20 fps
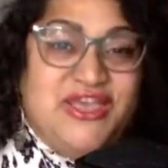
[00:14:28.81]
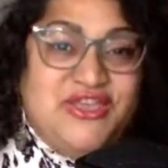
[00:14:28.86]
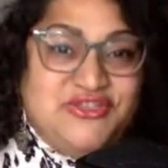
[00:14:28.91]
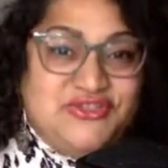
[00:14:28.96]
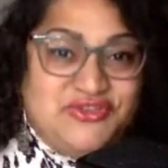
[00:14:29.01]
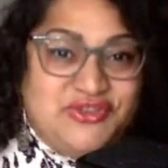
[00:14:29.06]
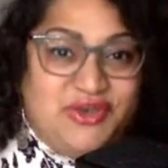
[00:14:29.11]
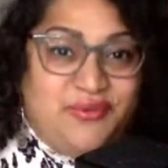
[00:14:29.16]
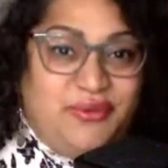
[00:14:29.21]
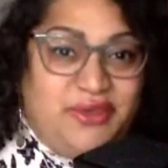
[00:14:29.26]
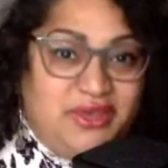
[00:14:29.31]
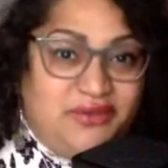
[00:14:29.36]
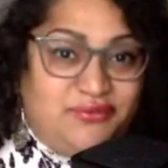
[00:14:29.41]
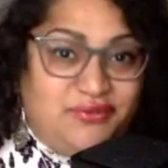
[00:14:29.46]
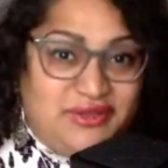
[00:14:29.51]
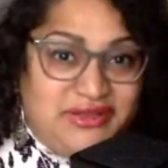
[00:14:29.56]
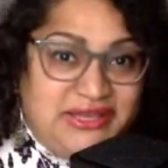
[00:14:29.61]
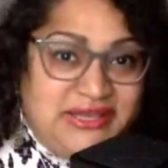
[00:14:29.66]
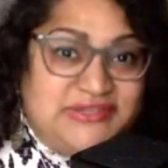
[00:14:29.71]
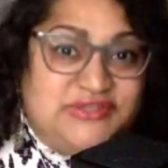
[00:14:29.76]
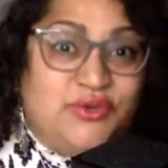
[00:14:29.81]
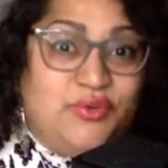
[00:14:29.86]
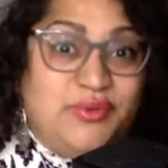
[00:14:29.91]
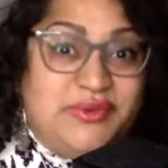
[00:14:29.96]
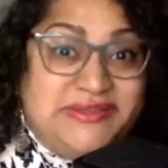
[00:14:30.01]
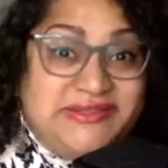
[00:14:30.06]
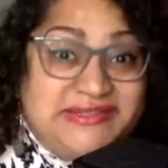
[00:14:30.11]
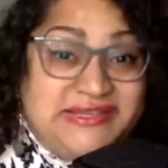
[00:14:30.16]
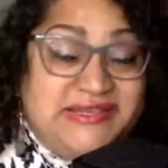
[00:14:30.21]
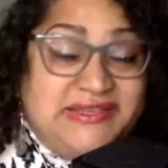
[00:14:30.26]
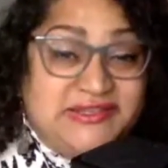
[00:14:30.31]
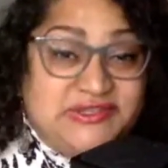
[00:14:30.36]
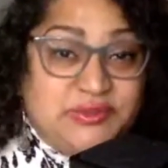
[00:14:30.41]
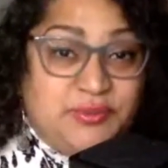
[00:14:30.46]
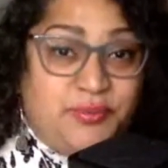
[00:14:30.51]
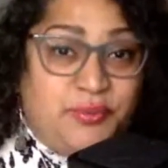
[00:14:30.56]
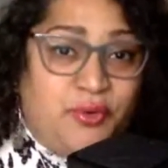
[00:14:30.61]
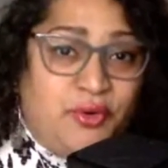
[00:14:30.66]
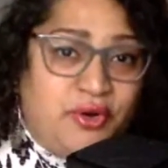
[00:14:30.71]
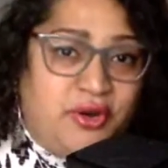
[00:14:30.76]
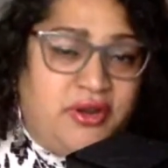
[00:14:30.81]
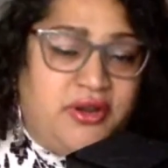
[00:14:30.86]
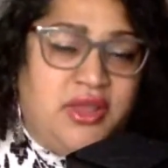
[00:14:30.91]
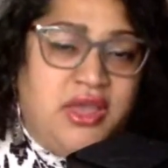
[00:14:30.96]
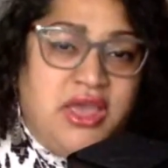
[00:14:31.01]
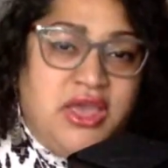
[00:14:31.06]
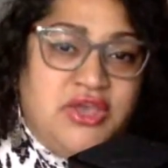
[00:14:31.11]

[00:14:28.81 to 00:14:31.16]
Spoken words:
so that we can release, or we seek the support,